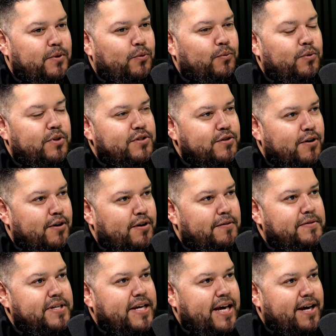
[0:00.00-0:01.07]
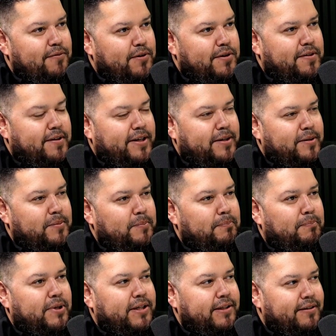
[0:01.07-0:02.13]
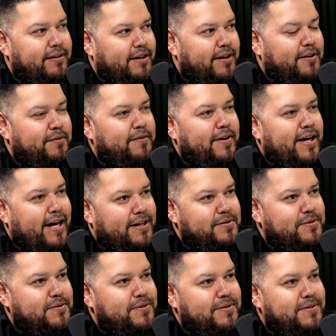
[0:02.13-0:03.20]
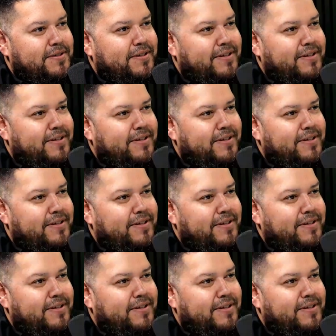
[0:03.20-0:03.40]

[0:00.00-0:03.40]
resolves everything, but love answers.